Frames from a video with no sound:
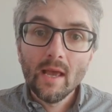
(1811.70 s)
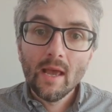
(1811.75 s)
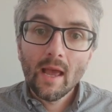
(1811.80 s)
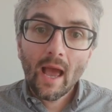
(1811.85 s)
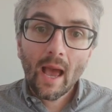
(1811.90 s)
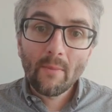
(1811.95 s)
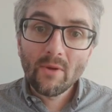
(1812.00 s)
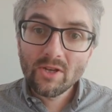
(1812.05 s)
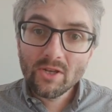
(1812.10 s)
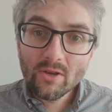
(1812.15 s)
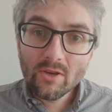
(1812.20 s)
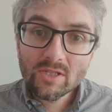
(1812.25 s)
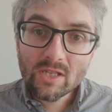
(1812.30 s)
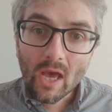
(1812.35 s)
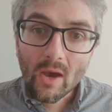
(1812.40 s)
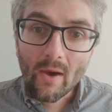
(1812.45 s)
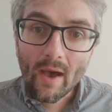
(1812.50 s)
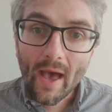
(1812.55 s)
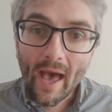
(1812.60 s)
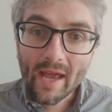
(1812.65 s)
And we do
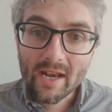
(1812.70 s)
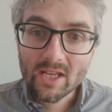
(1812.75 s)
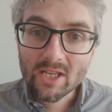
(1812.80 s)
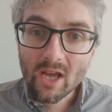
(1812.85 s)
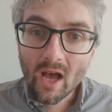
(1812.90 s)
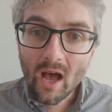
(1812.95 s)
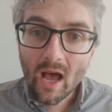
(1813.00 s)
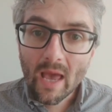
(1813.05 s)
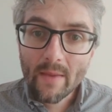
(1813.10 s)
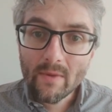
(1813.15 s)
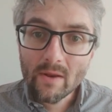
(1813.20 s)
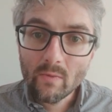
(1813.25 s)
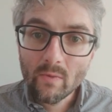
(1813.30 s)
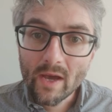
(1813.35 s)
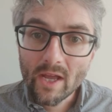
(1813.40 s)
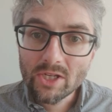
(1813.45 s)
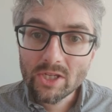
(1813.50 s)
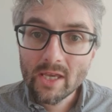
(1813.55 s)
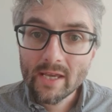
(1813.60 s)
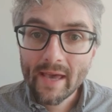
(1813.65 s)
so at a time in
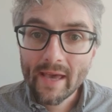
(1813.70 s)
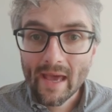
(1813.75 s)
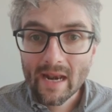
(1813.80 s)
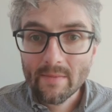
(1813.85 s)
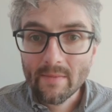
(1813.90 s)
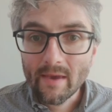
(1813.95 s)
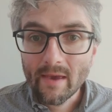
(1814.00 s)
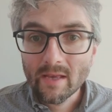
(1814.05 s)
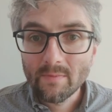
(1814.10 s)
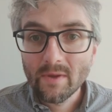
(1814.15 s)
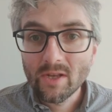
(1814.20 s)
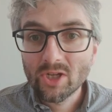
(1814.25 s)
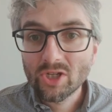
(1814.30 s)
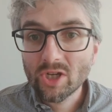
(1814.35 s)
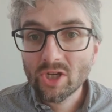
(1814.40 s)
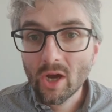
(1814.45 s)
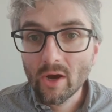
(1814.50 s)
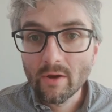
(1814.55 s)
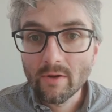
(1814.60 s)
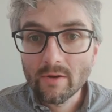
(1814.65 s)
which the Academy has been
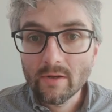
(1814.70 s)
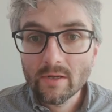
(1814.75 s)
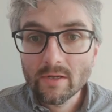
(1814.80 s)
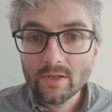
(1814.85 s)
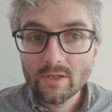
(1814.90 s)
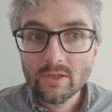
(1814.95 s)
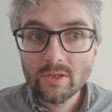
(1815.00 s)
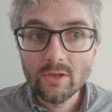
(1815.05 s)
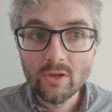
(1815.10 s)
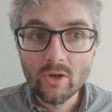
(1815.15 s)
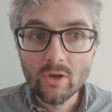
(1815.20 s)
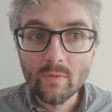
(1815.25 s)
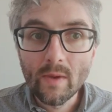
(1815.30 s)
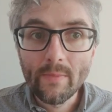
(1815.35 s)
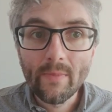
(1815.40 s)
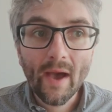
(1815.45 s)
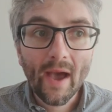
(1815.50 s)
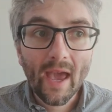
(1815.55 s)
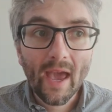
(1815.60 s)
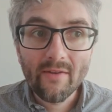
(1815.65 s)
shown to be
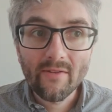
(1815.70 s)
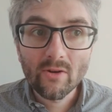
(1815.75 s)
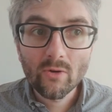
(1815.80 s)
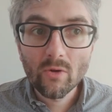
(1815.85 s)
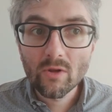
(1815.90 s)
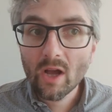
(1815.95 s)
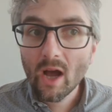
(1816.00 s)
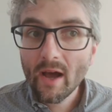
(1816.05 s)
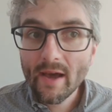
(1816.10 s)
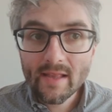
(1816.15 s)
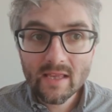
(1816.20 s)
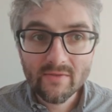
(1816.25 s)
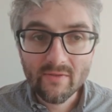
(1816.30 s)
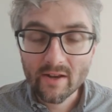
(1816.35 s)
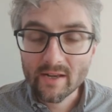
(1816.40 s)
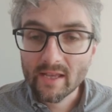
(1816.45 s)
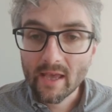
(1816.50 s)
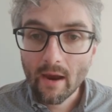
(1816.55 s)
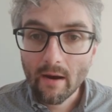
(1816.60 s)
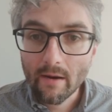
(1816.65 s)
behaving in all kinds of
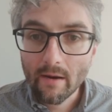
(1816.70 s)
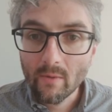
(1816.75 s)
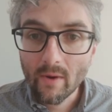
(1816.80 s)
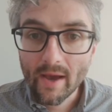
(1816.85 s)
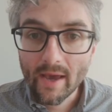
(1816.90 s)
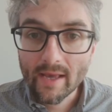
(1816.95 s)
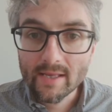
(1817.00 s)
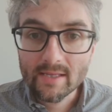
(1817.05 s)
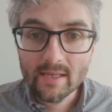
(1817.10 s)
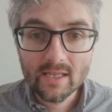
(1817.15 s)
uncaring ways.